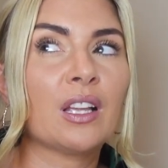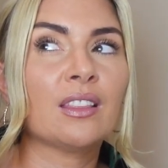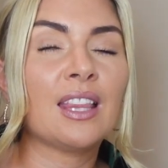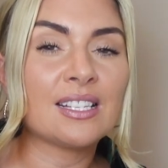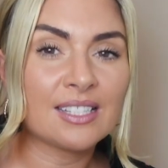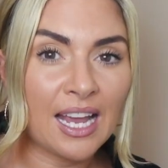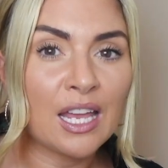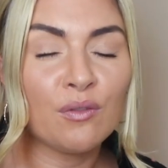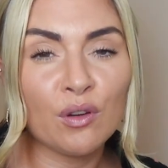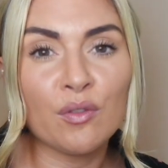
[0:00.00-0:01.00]
they're
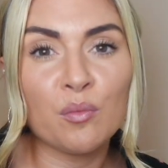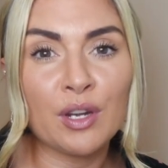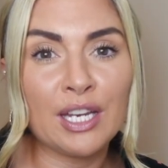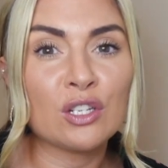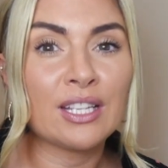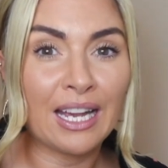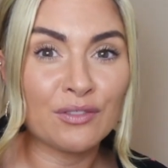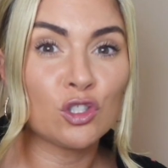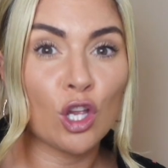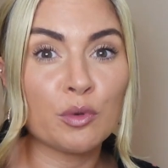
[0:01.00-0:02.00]
scared of love and money because they
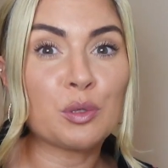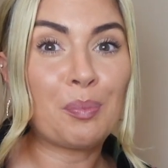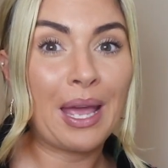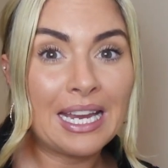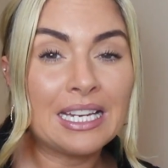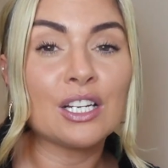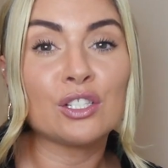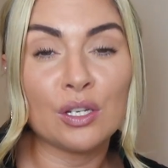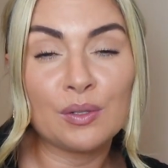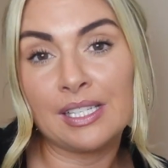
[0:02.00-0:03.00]
have so much pain
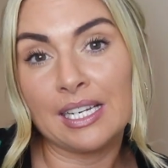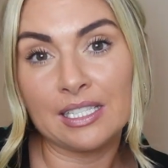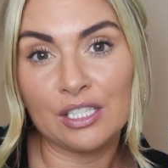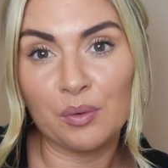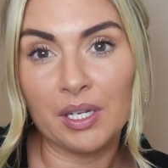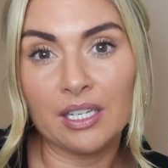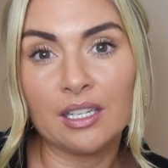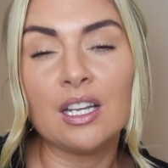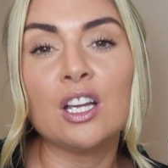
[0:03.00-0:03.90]
associated to it.